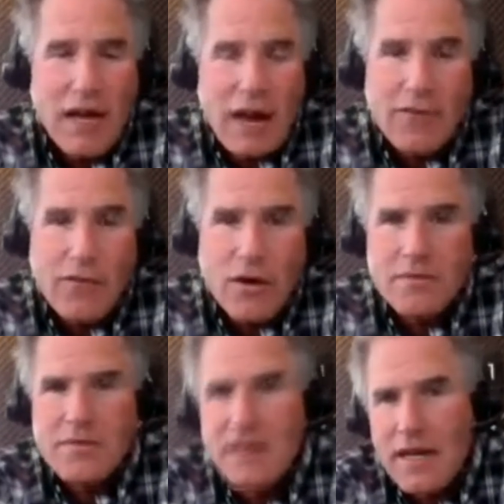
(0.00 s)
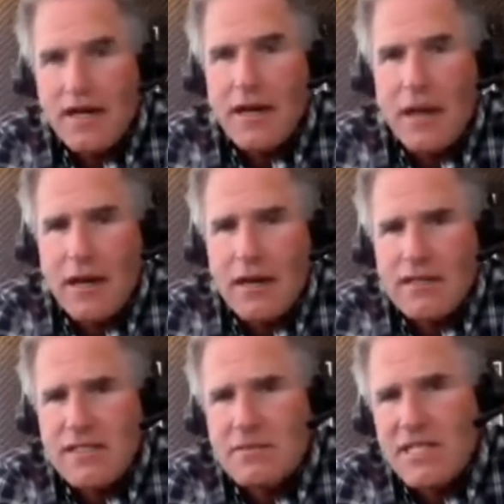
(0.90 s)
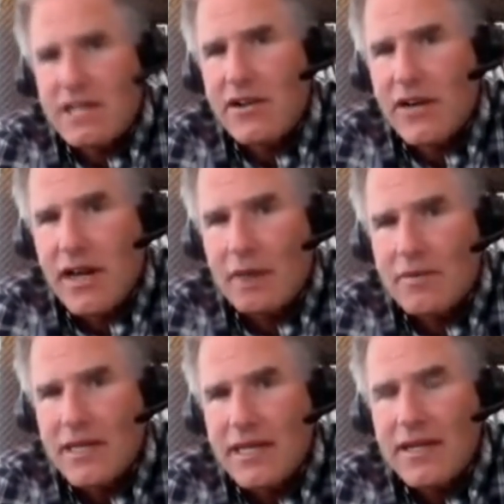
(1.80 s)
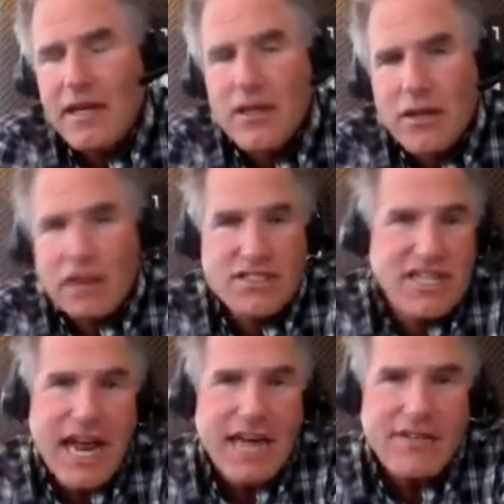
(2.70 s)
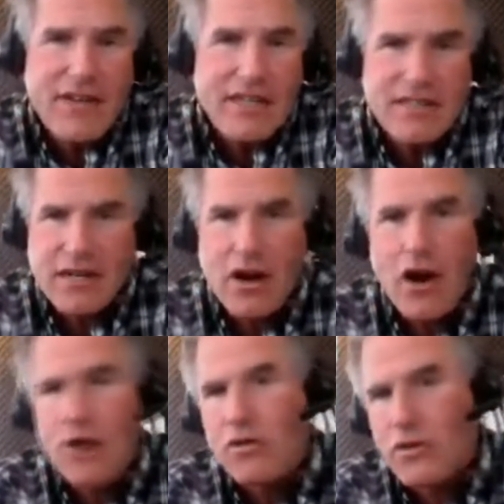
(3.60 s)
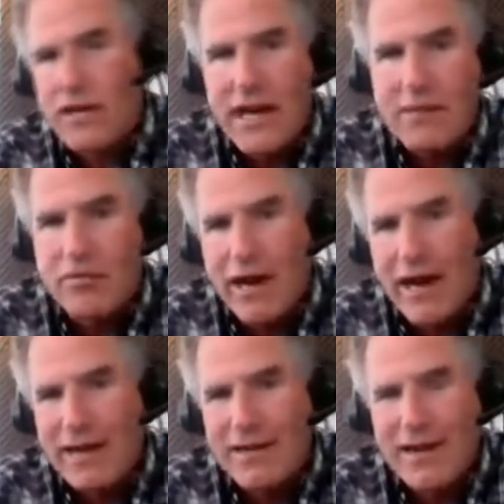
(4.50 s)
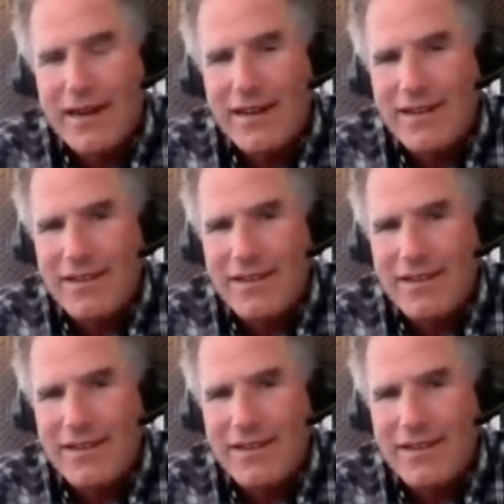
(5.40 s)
I formed a, a subsidiary company called Scottevest, an awkward name brand, uh,